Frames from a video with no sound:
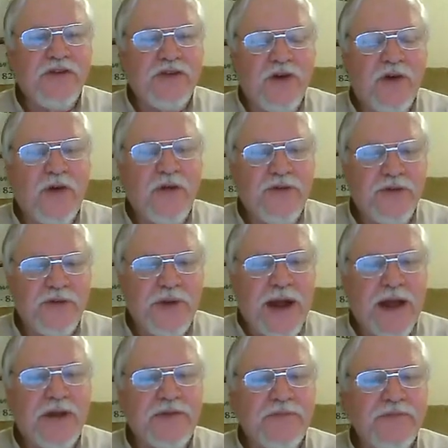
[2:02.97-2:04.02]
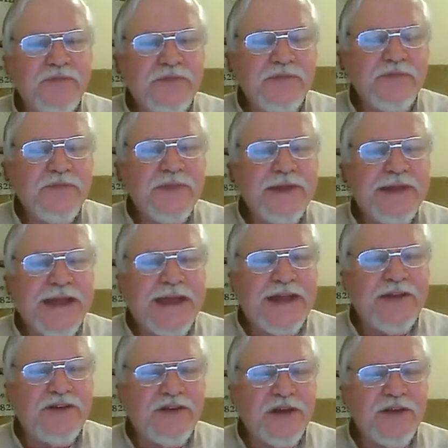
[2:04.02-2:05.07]
all throughout
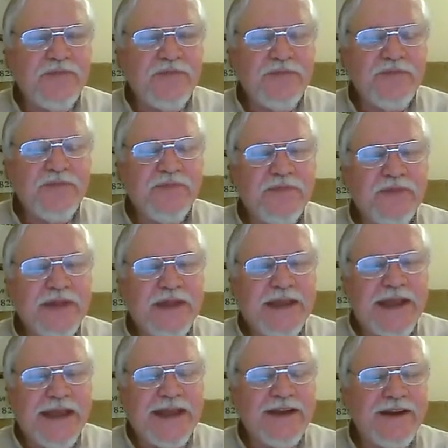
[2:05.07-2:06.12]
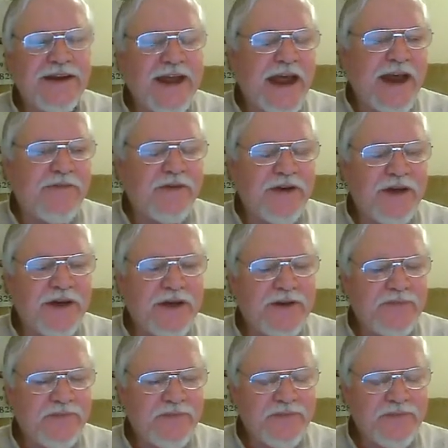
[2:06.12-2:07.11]
Asia and in Africa.